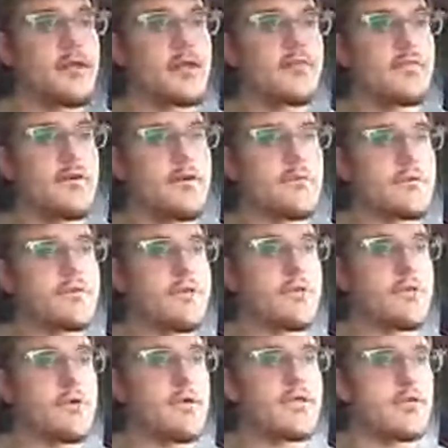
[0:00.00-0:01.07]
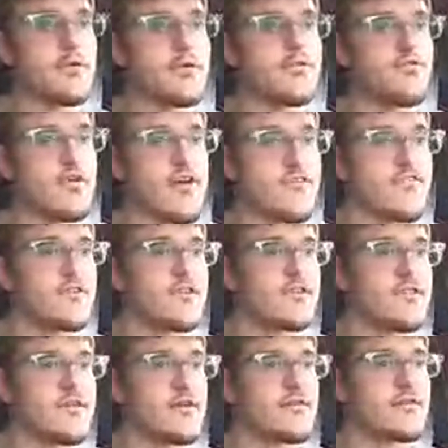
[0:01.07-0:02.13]
I didn't know that. I thought they had
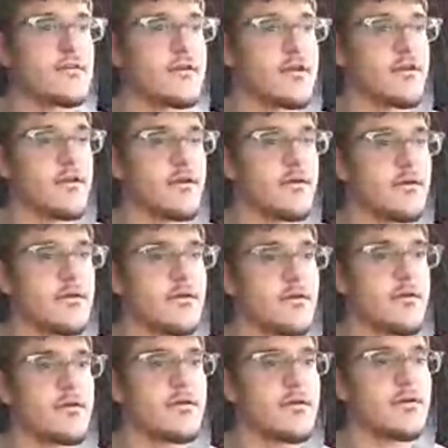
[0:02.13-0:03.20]
their own driving thing there.